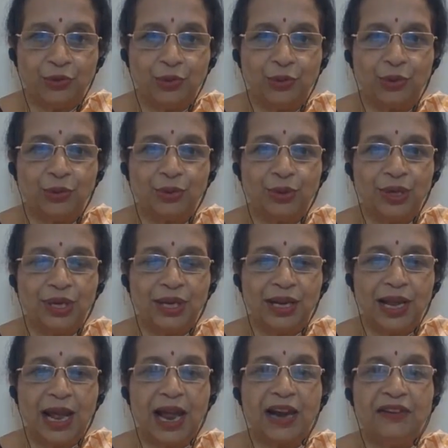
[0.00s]
guru,
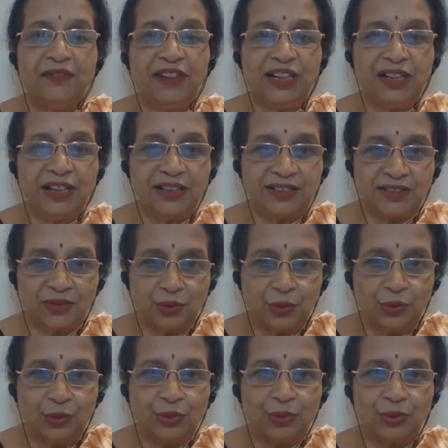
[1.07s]
and with this
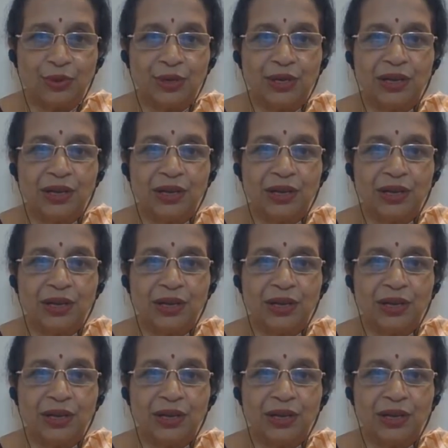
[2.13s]
guru,